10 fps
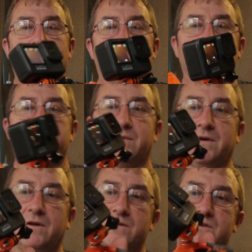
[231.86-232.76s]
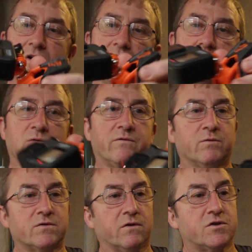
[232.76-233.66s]
So you run the other side, so if you
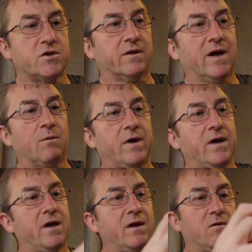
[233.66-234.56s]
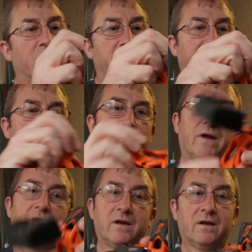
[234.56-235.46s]
want to have the chin that way or that
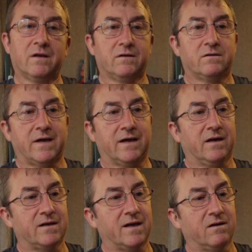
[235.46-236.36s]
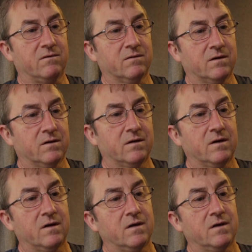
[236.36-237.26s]
way, dangle it down,
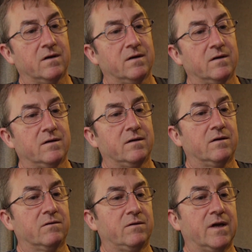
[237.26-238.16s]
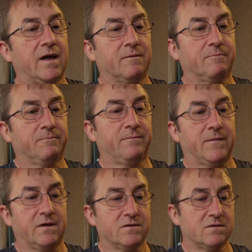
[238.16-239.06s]
you know, you can.
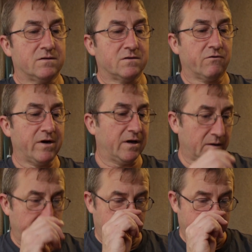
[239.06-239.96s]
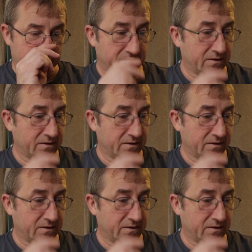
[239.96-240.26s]
It's a great little bit of kit.